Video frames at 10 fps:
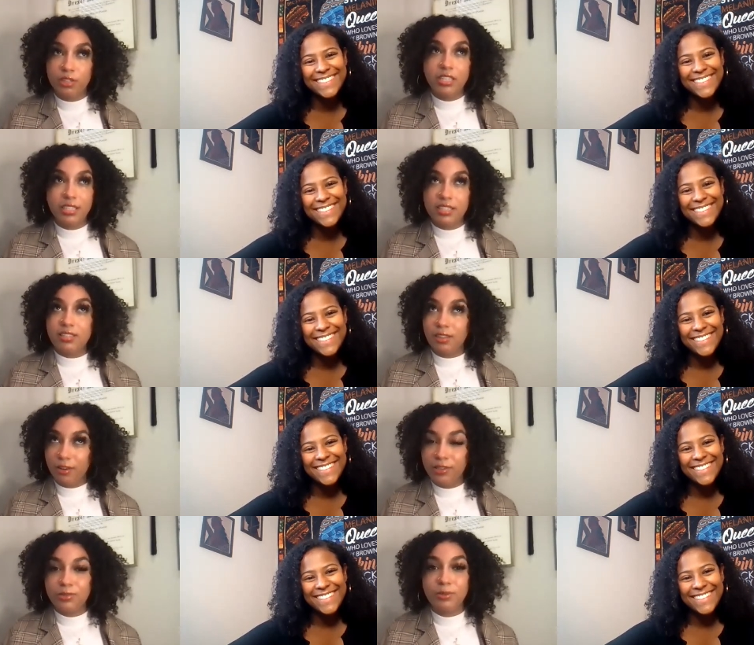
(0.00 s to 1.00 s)
Speaker 1: needs law
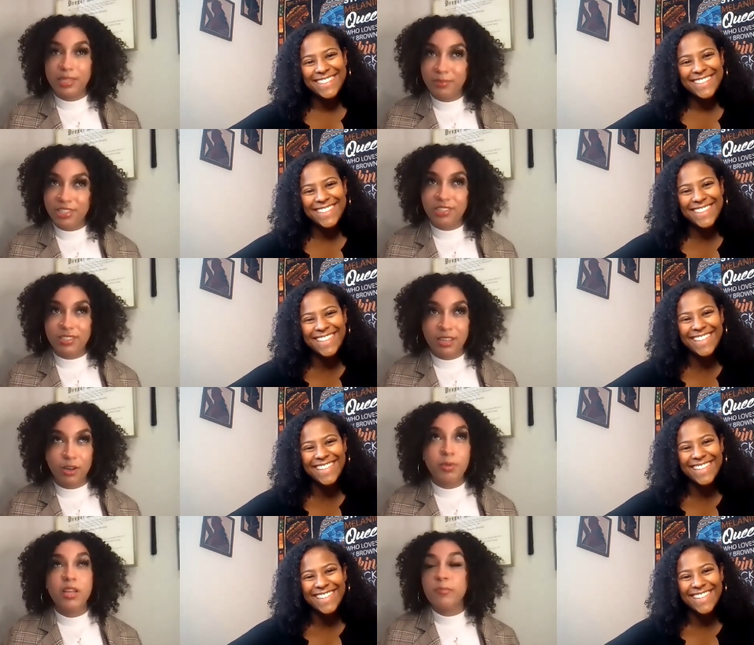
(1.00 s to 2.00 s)
school admissions help.
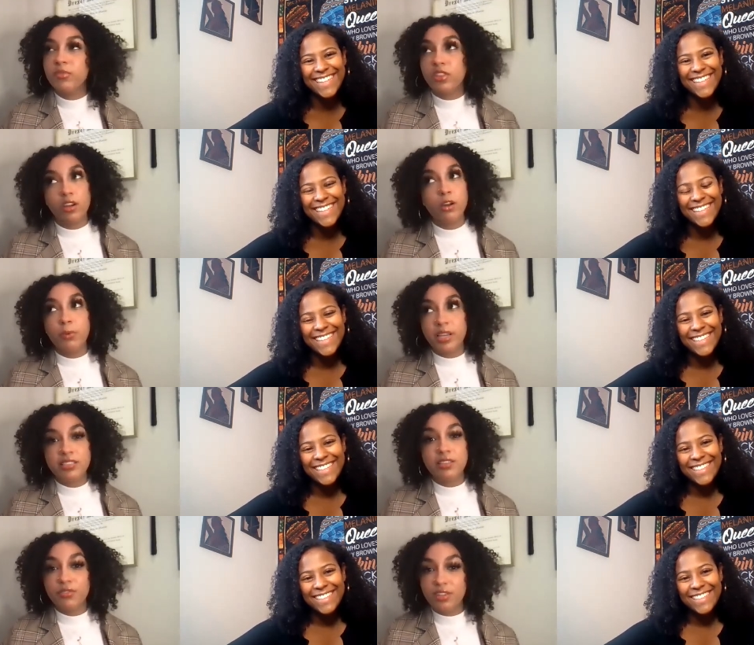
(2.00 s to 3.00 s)
there are ways to
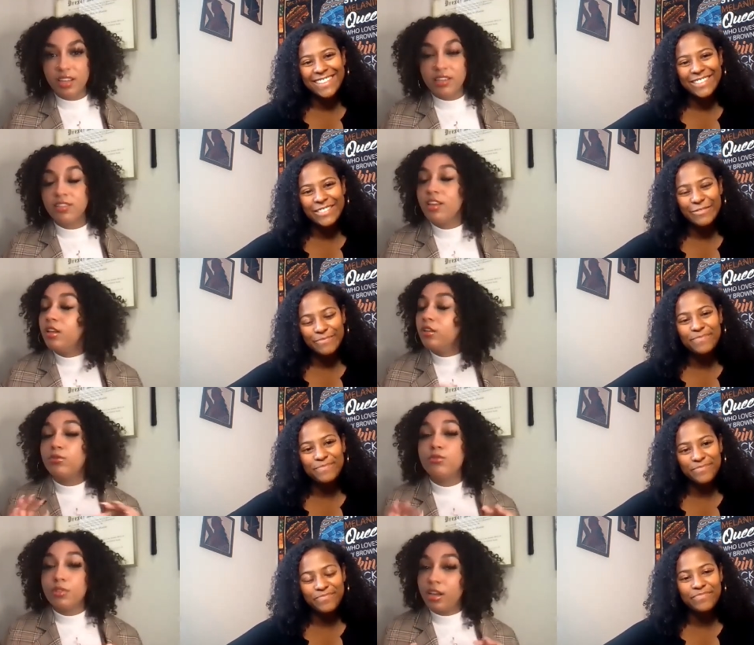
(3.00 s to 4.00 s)
finesse. You
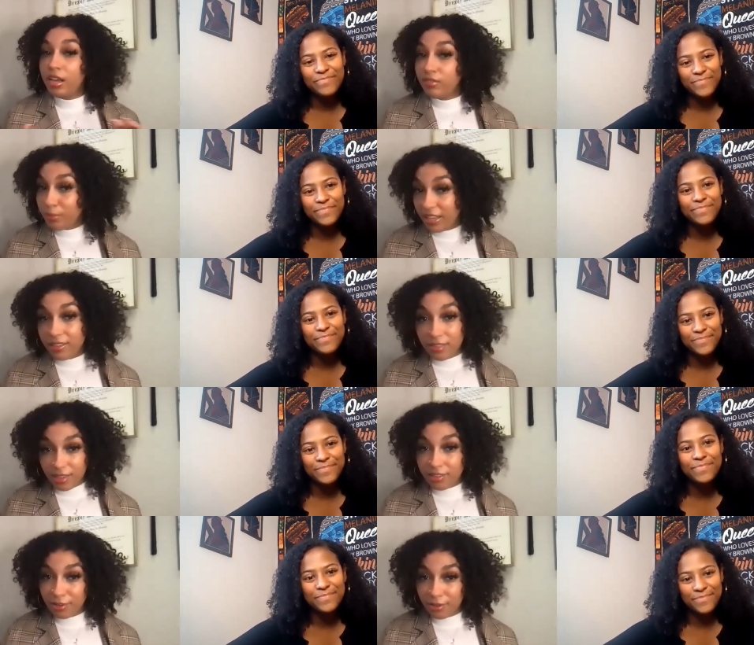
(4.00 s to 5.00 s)
do not have to pay a thing,
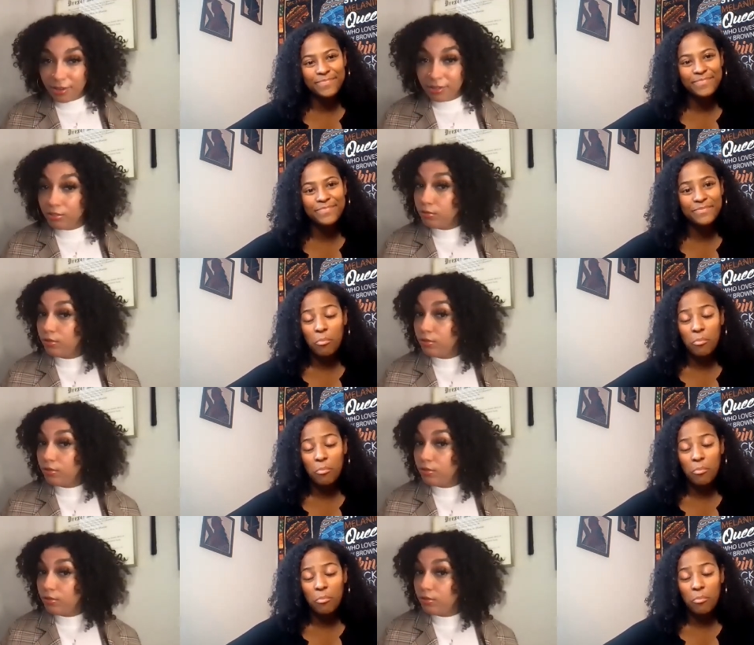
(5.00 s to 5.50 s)
y'all. You really